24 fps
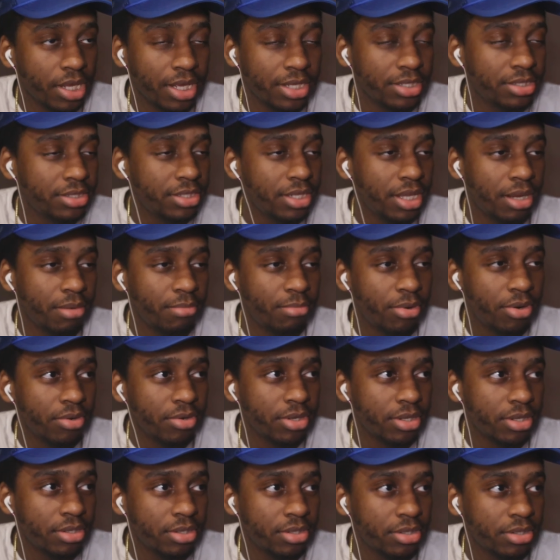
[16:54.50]
It's not
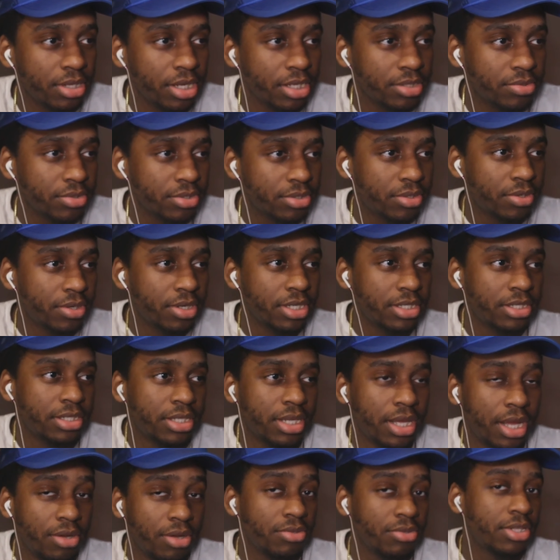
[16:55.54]
broken. That's what's
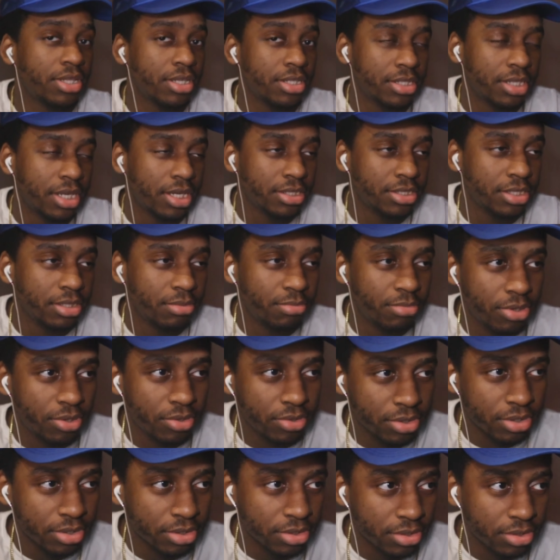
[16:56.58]
crazy. I don't think it's actually
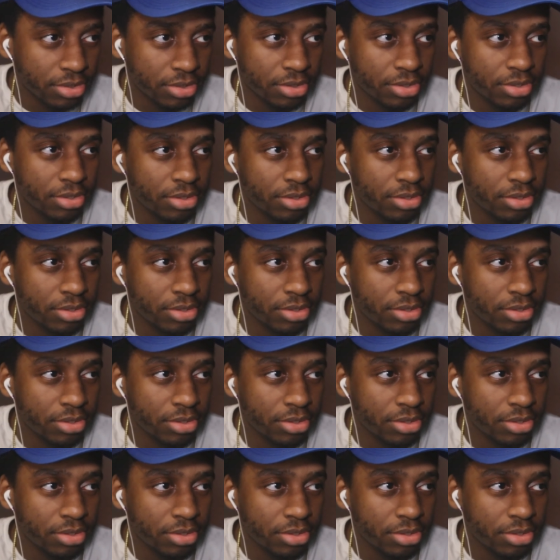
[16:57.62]
broken.